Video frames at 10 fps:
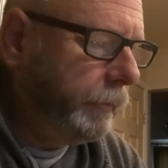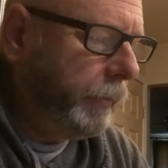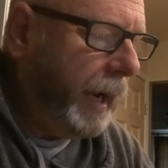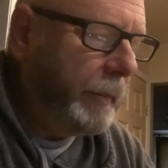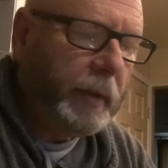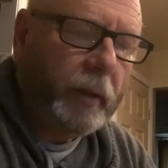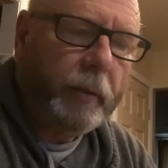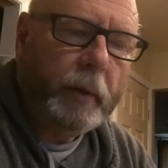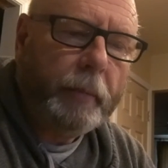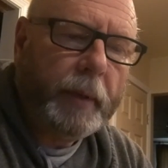pipes into
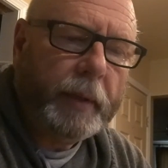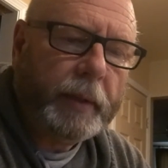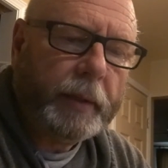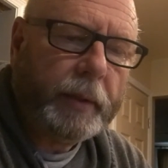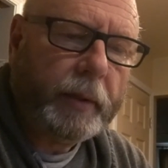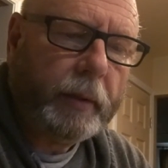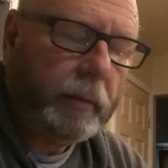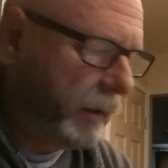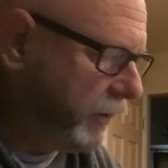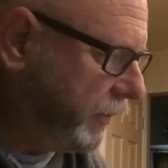three pieces
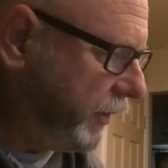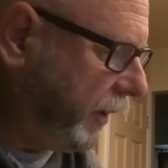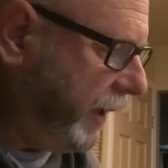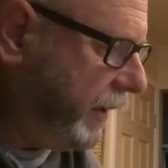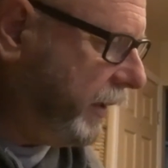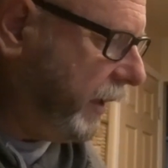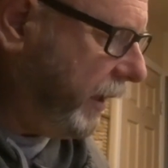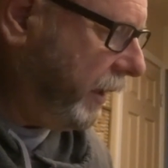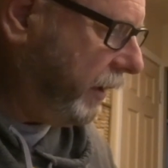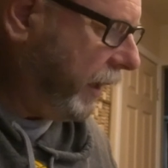this one's already
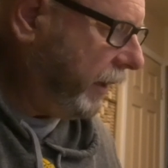done.